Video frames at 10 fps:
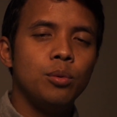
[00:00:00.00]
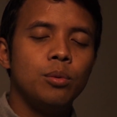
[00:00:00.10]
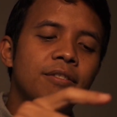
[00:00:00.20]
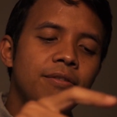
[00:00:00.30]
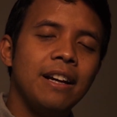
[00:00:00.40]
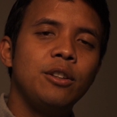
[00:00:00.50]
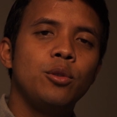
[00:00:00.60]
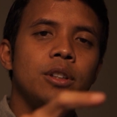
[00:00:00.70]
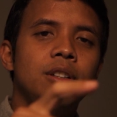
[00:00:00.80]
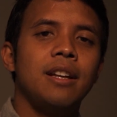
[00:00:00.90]
fight to
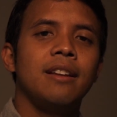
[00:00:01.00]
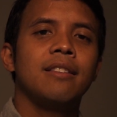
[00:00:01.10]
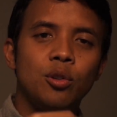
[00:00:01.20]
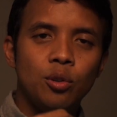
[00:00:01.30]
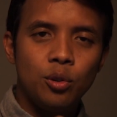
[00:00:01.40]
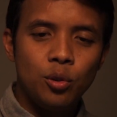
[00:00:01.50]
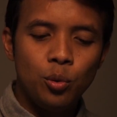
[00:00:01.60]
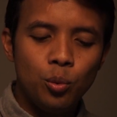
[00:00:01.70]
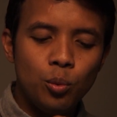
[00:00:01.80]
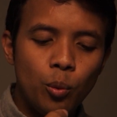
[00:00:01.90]
the death
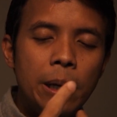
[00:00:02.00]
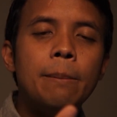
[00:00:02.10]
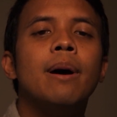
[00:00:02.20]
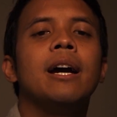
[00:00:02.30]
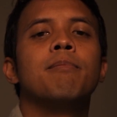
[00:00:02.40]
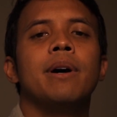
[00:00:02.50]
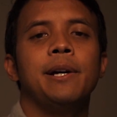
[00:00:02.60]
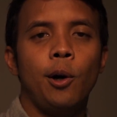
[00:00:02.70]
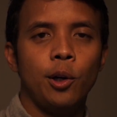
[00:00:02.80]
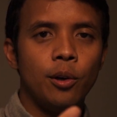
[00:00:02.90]
to win back my
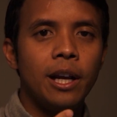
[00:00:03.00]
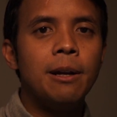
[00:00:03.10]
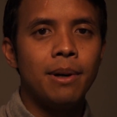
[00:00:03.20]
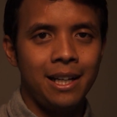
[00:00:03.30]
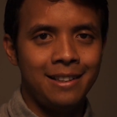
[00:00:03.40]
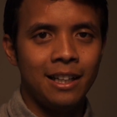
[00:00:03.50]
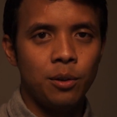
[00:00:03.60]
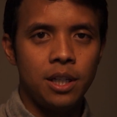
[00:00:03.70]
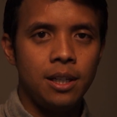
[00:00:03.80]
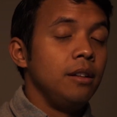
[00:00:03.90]
honor and my
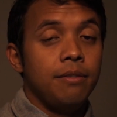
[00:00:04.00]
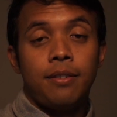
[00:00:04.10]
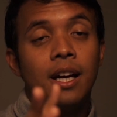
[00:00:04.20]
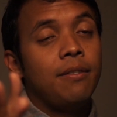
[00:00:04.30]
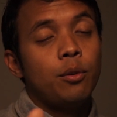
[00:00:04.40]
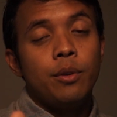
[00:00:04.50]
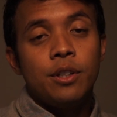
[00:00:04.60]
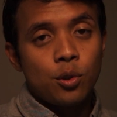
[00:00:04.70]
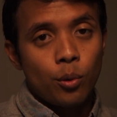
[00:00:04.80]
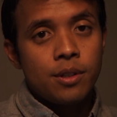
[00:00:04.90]
integrity. If I had the
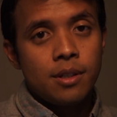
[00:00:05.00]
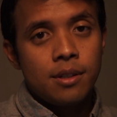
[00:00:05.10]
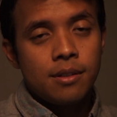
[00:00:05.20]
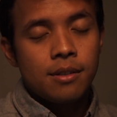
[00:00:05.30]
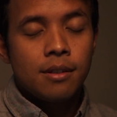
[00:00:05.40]
resources